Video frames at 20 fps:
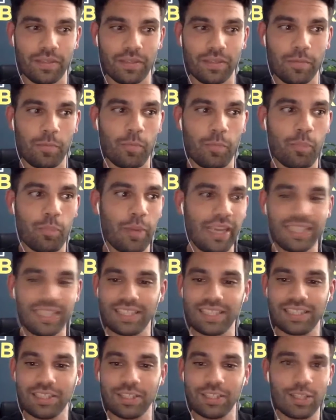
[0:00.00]
best
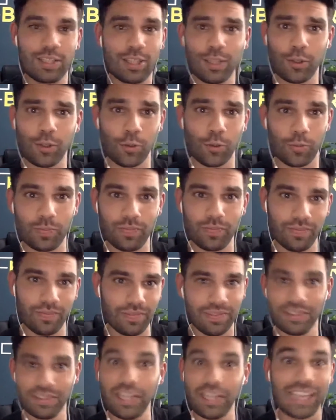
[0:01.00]
until
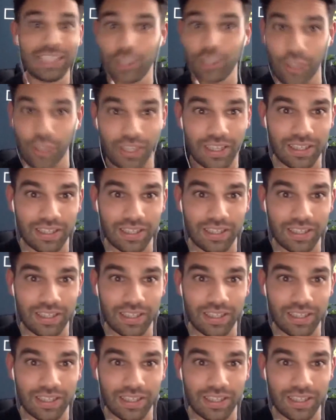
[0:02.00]
next year.